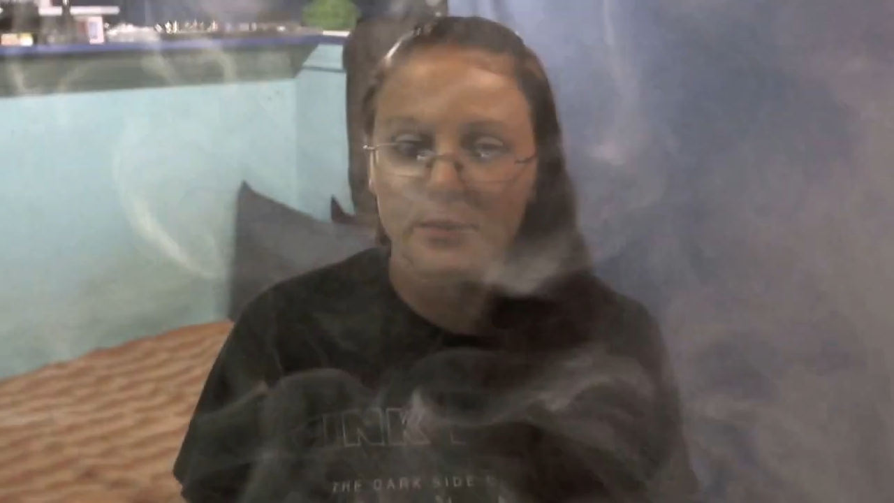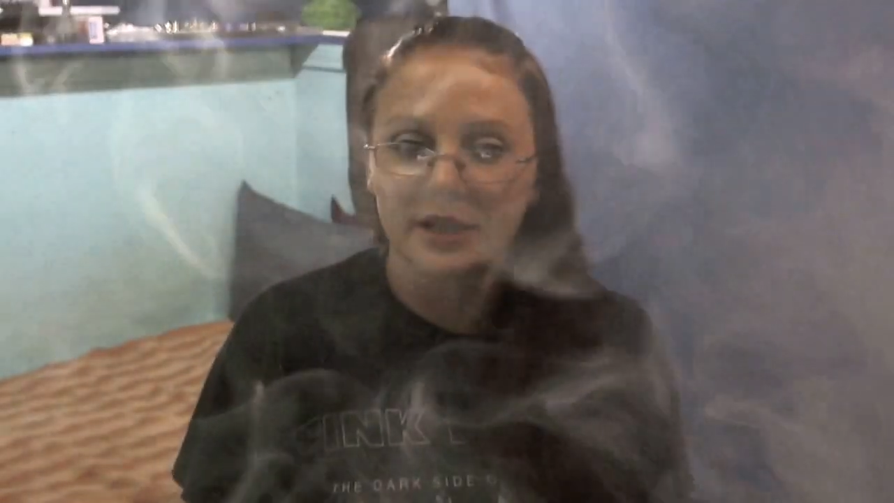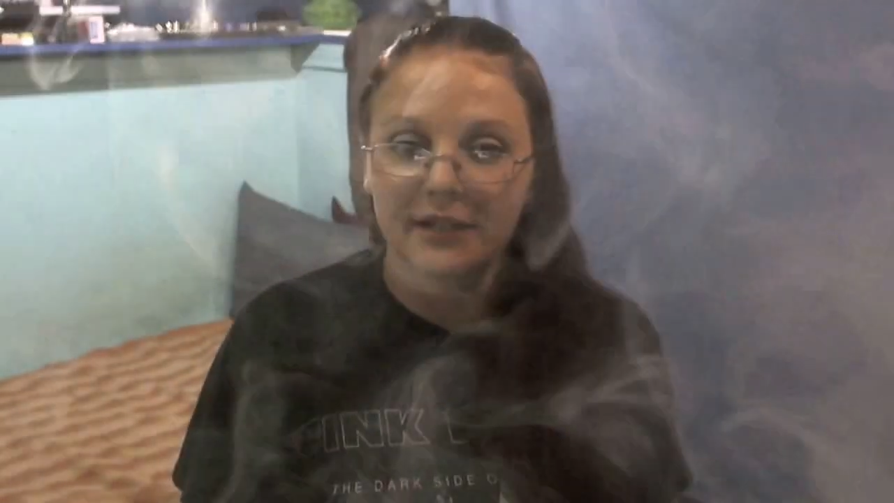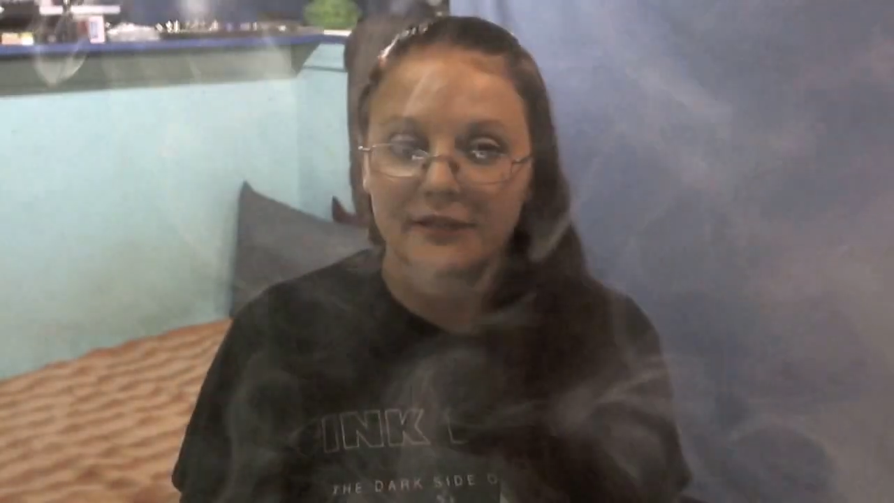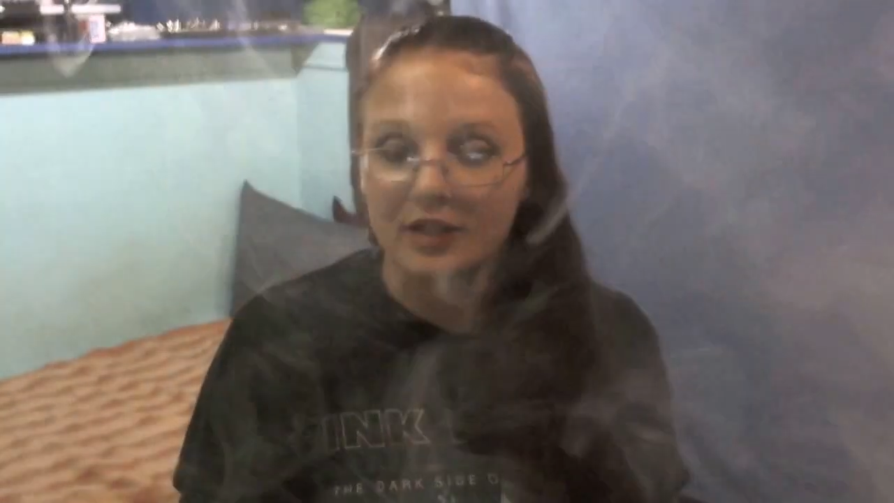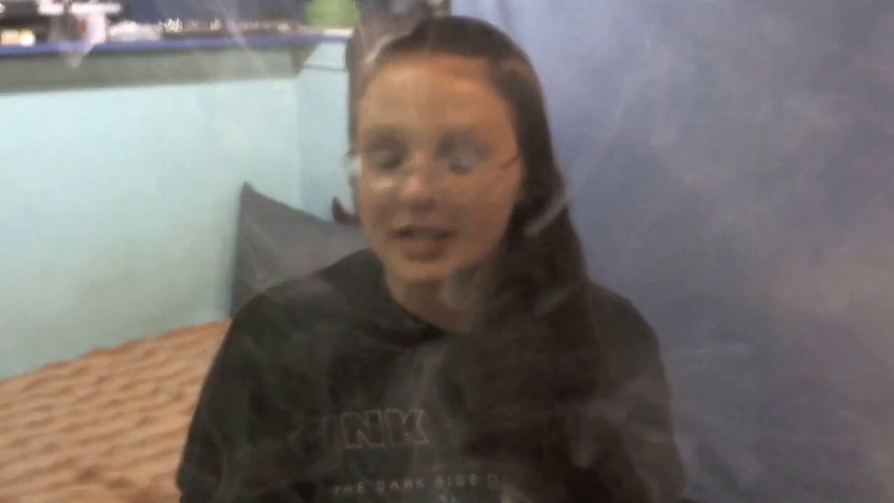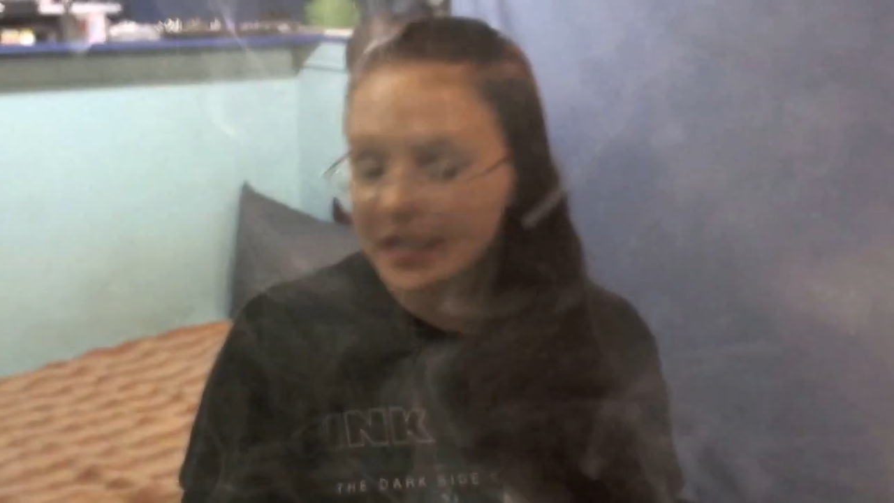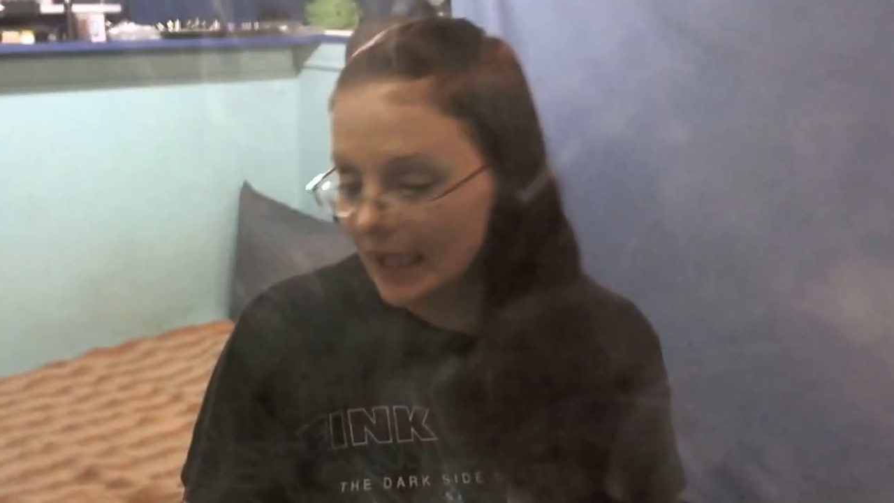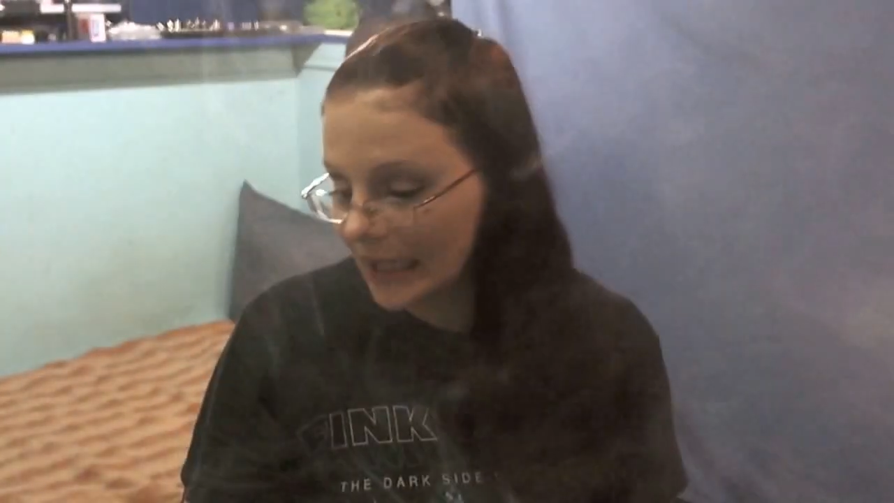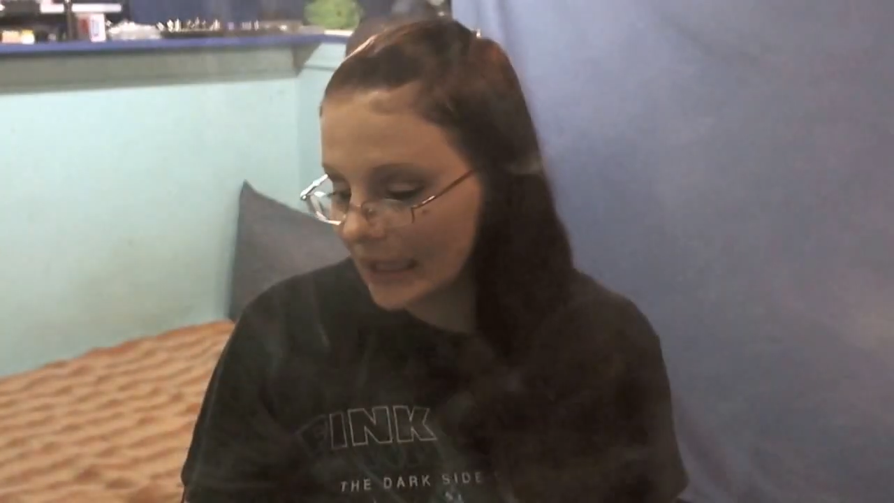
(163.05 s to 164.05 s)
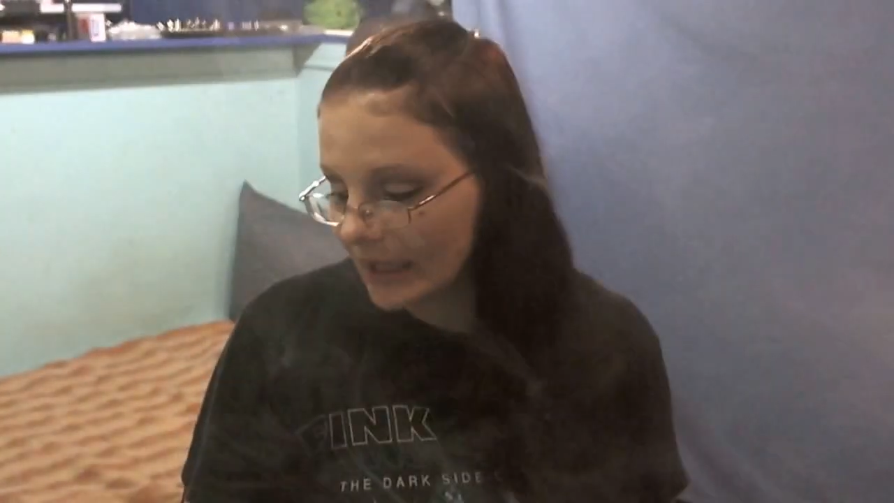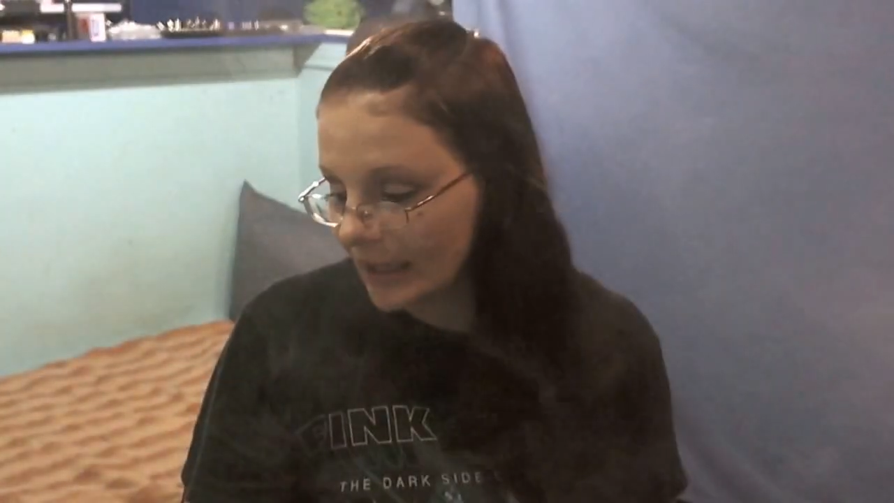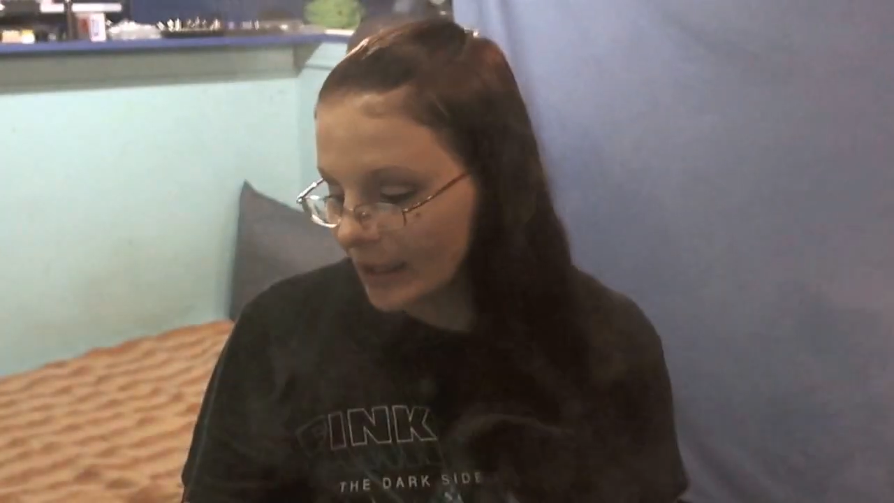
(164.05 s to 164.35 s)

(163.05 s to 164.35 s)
going to be it for today.